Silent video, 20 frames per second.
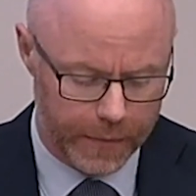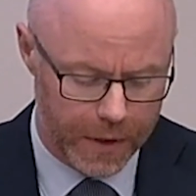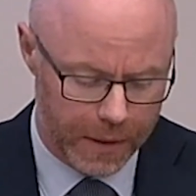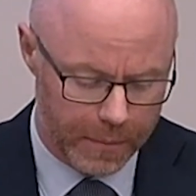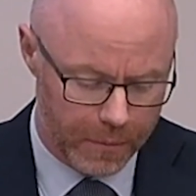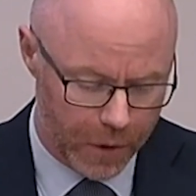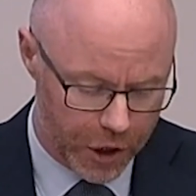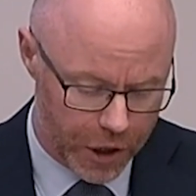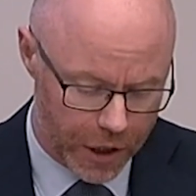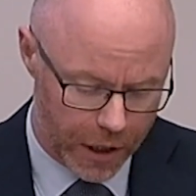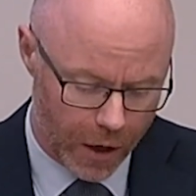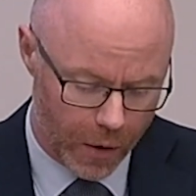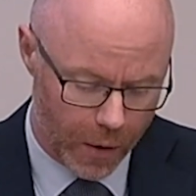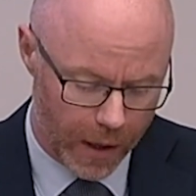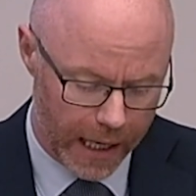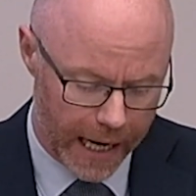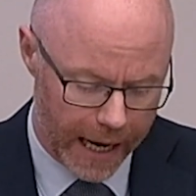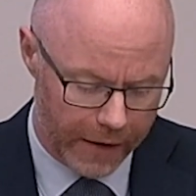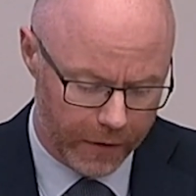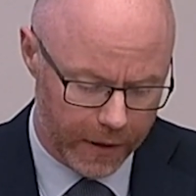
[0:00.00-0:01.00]
to much lower
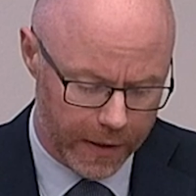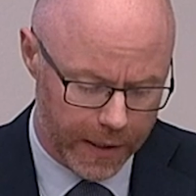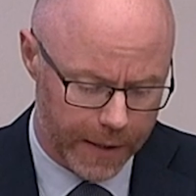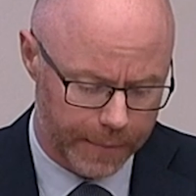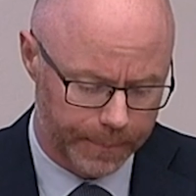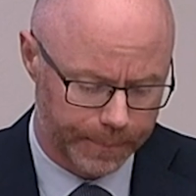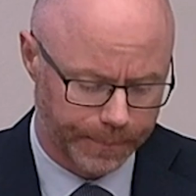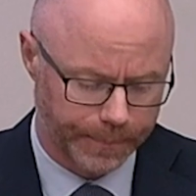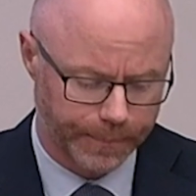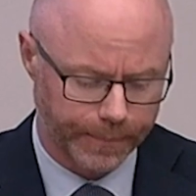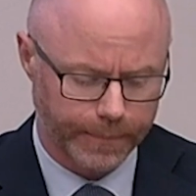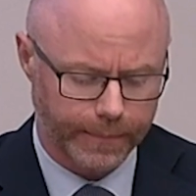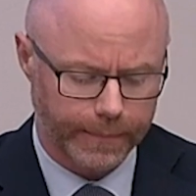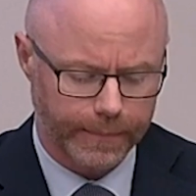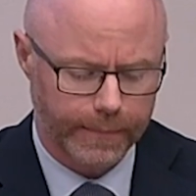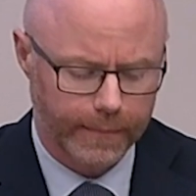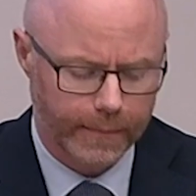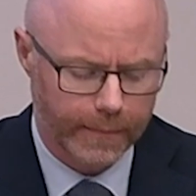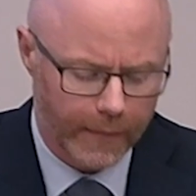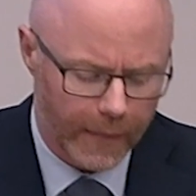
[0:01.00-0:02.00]
levels.
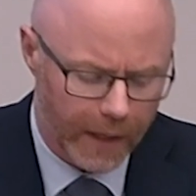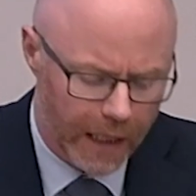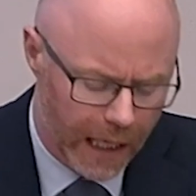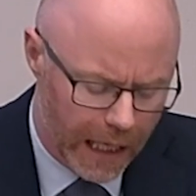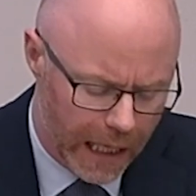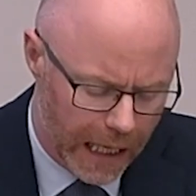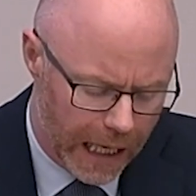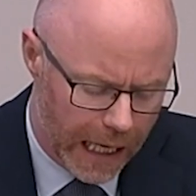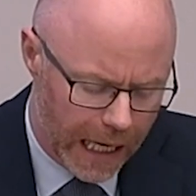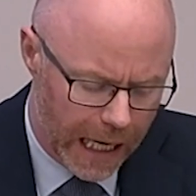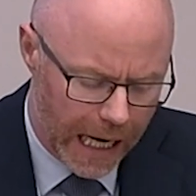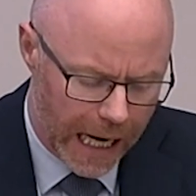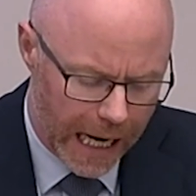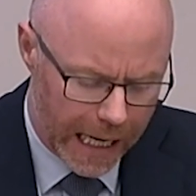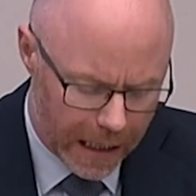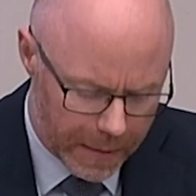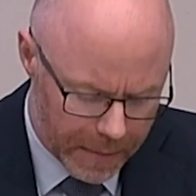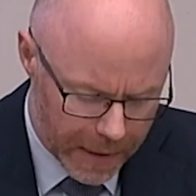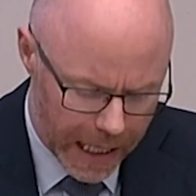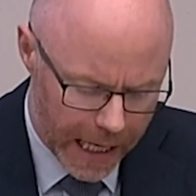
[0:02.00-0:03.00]
And
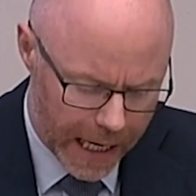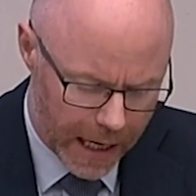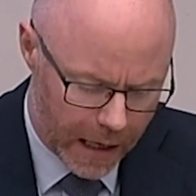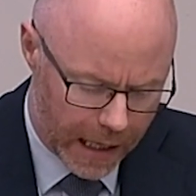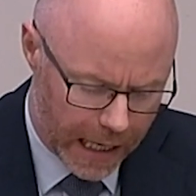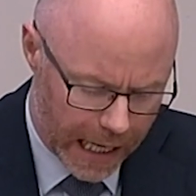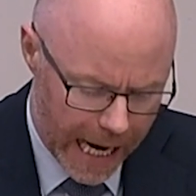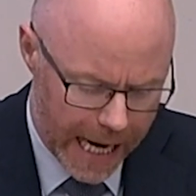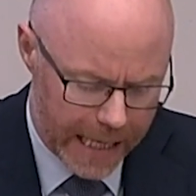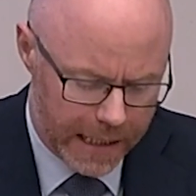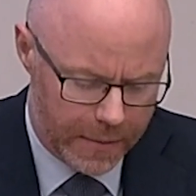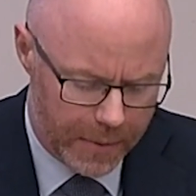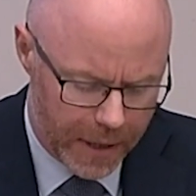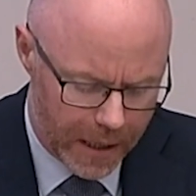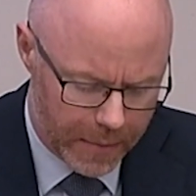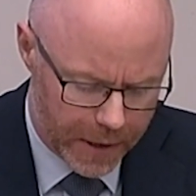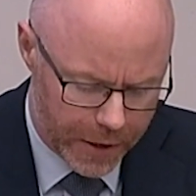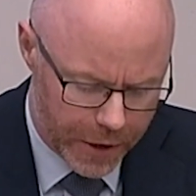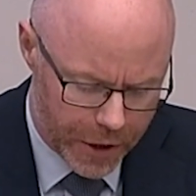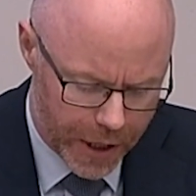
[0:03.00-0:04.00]
I'm gla glad to be
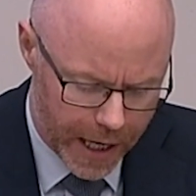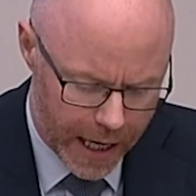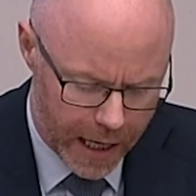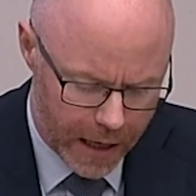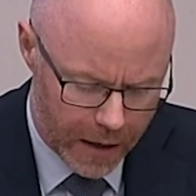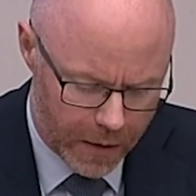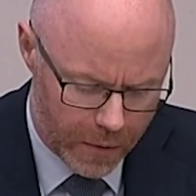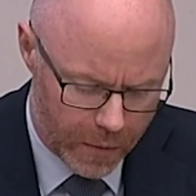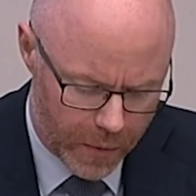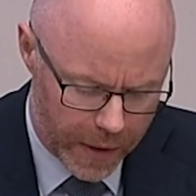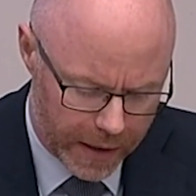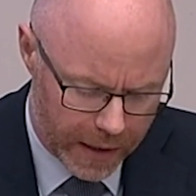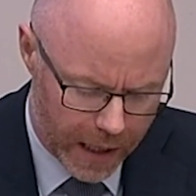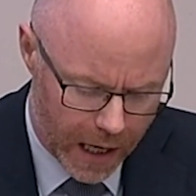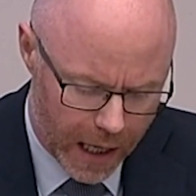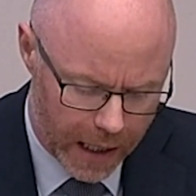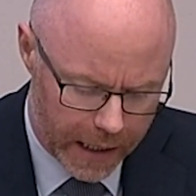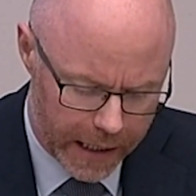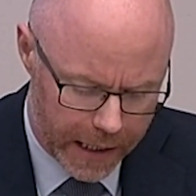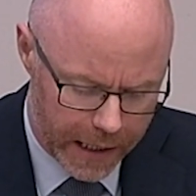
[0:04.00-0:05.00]
able to share with
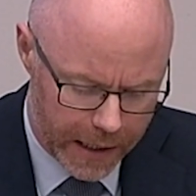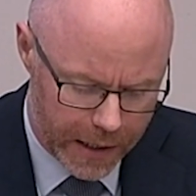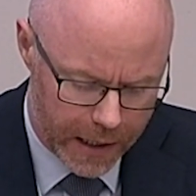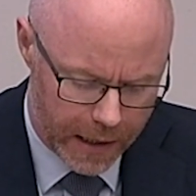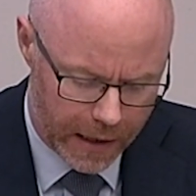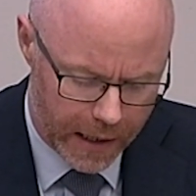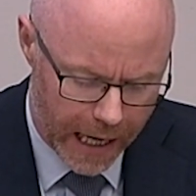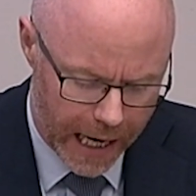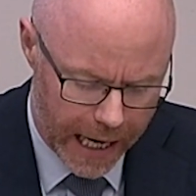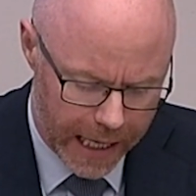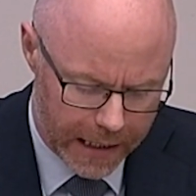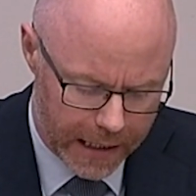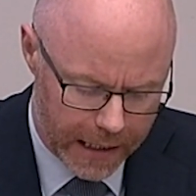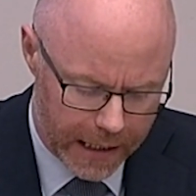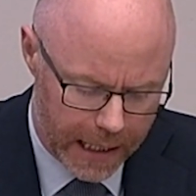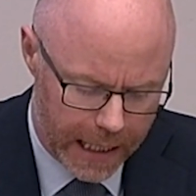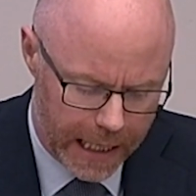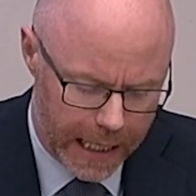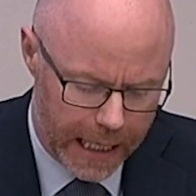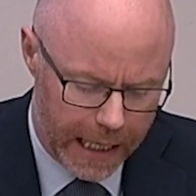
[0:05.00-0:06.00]
colleagues that
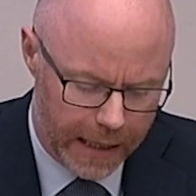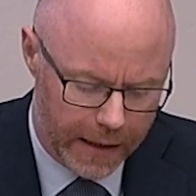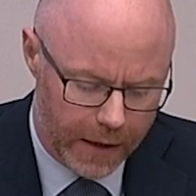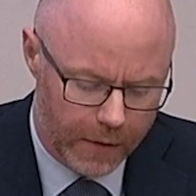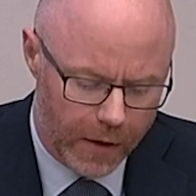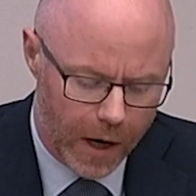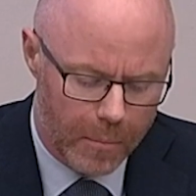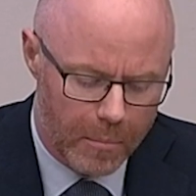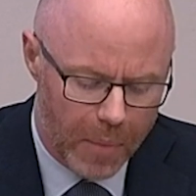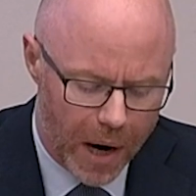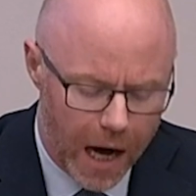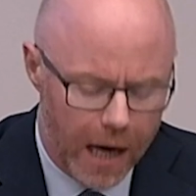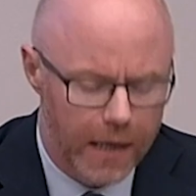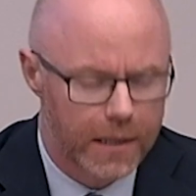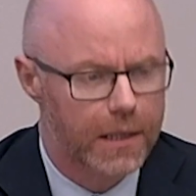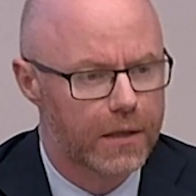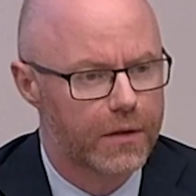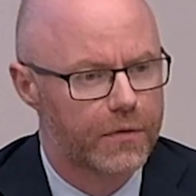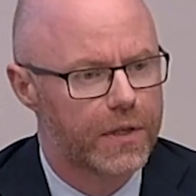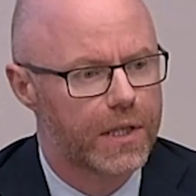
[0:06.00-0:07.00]
there are
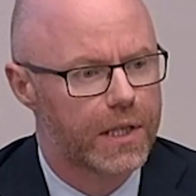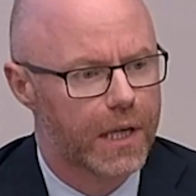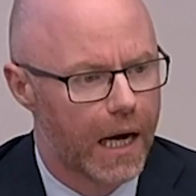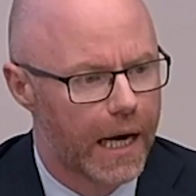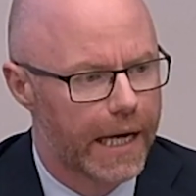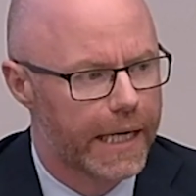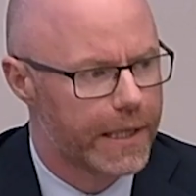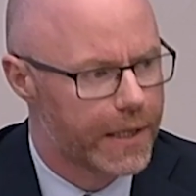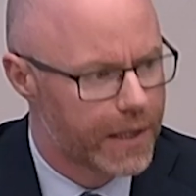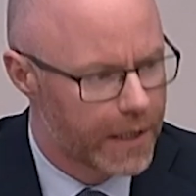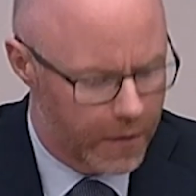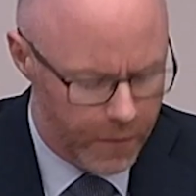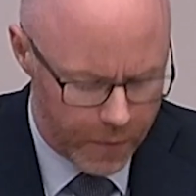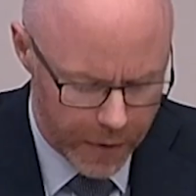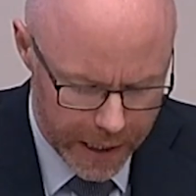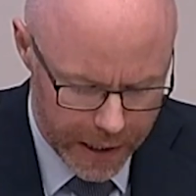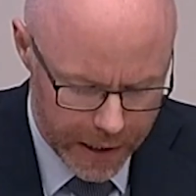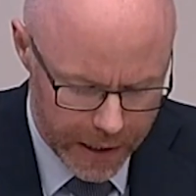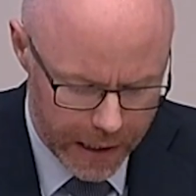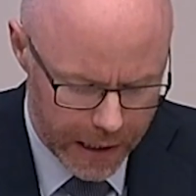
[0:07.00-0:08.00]
positive signs in
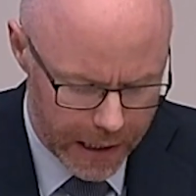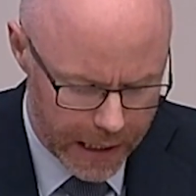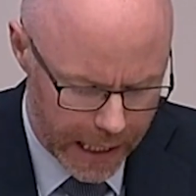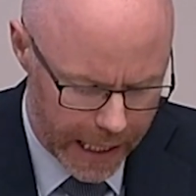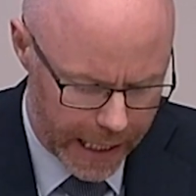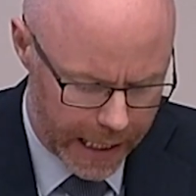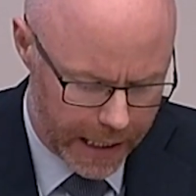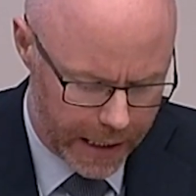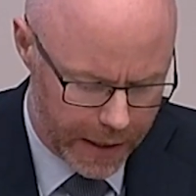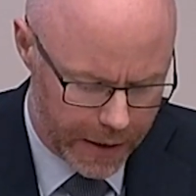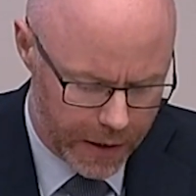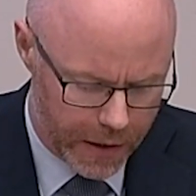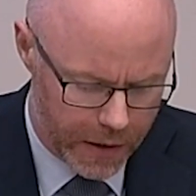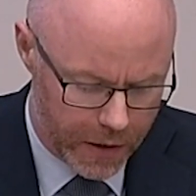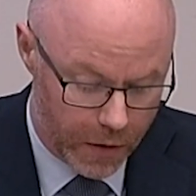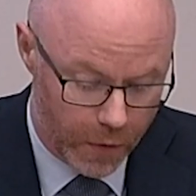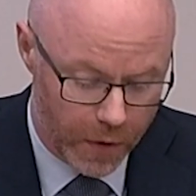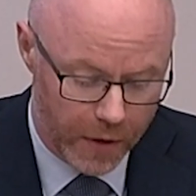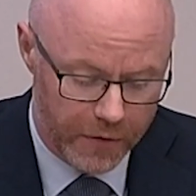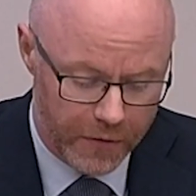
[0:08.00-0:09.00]
recent days.
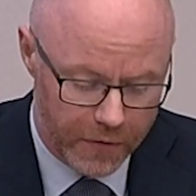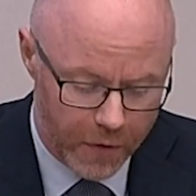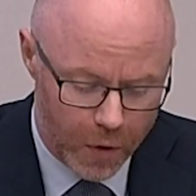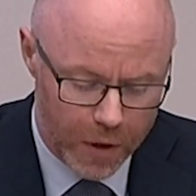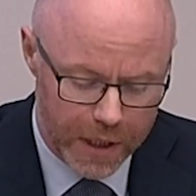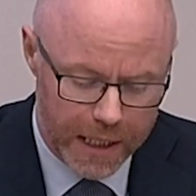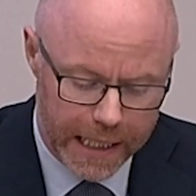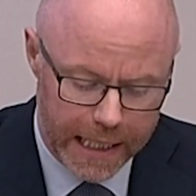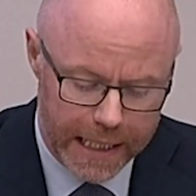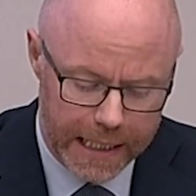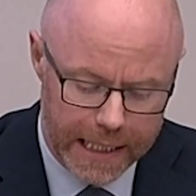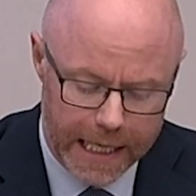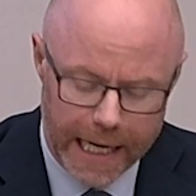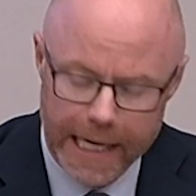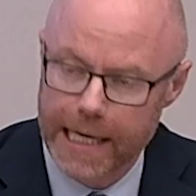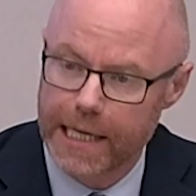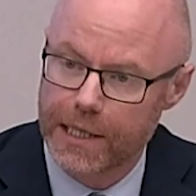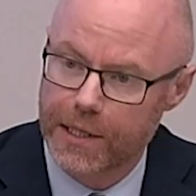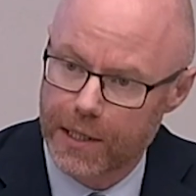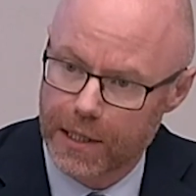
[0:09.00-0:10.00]
So the 14 day
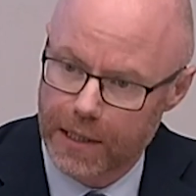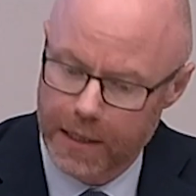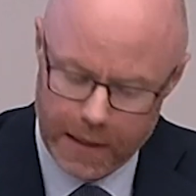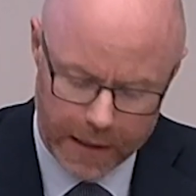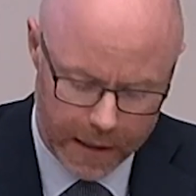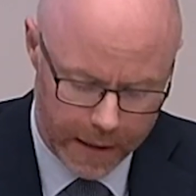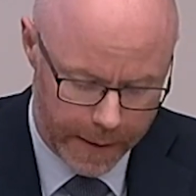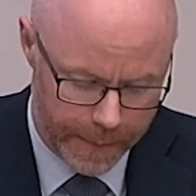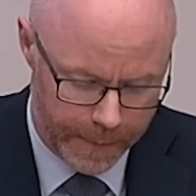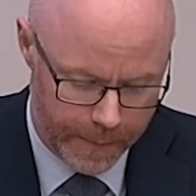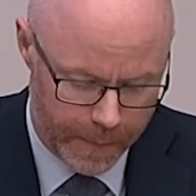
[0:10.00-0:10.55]
incident